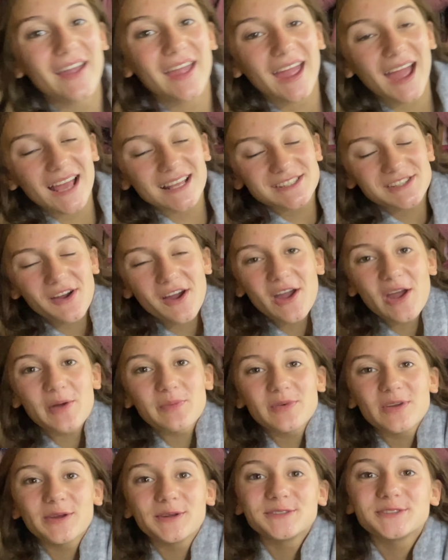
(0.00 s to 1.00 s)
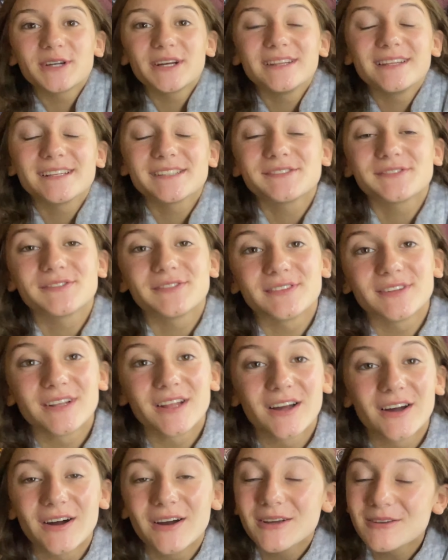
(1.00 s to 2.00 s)
guys, so I hope you enjoyed this
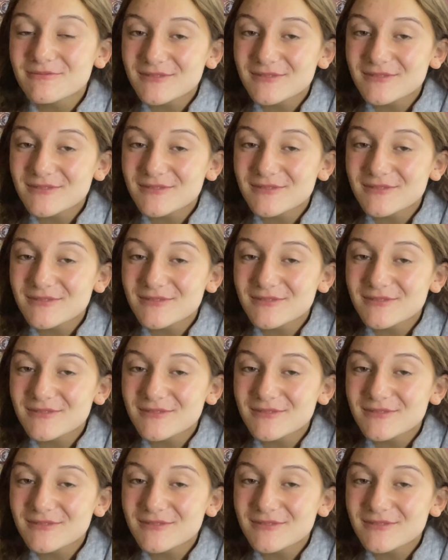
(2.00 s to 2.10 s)
vlog.